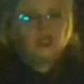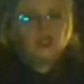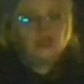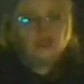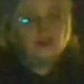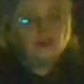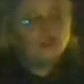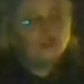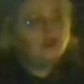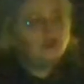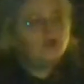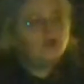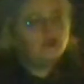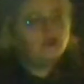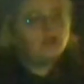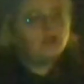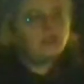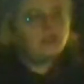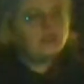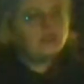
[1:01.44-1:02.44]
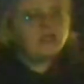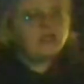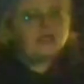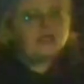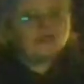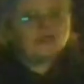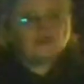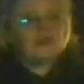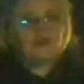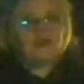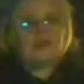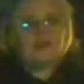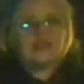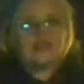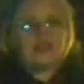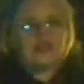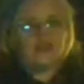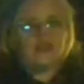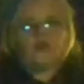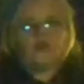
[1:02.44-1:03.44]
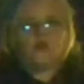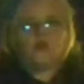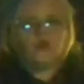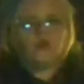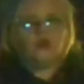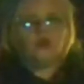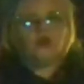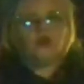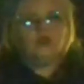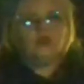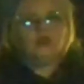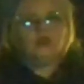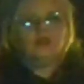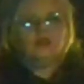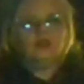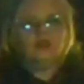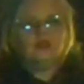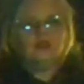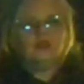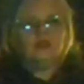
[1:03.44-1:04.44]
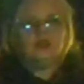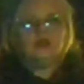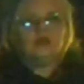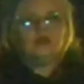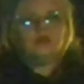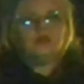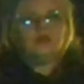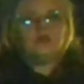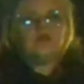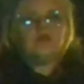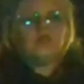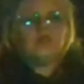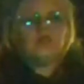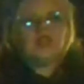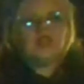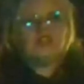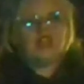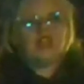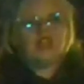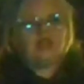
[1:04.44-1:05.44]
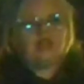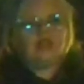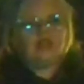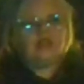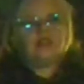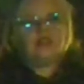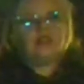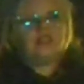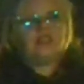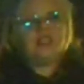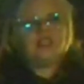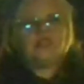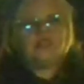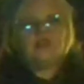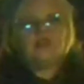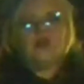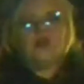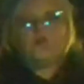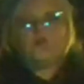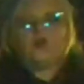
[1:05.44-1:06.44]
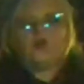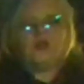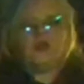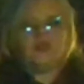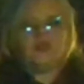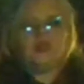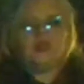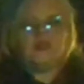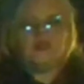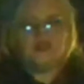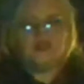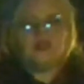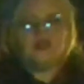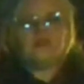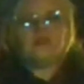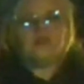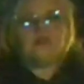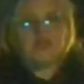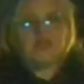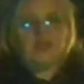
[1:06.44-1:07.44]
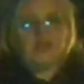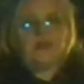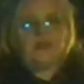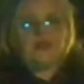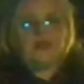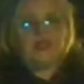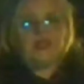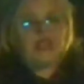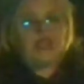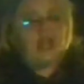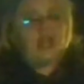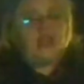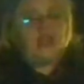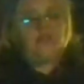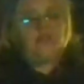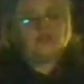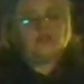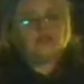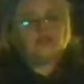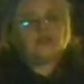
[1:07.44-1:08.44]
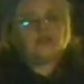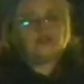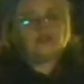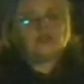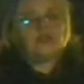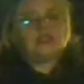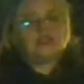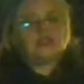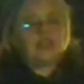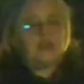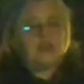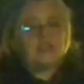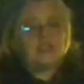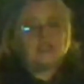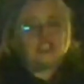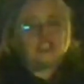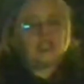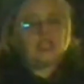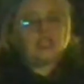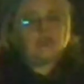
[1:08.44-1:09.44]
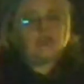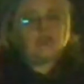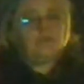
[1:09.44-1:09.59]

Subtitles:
The donor, stating that it was getting old, was fragile, and she did not want her young daughter playing with it any further and damaging it.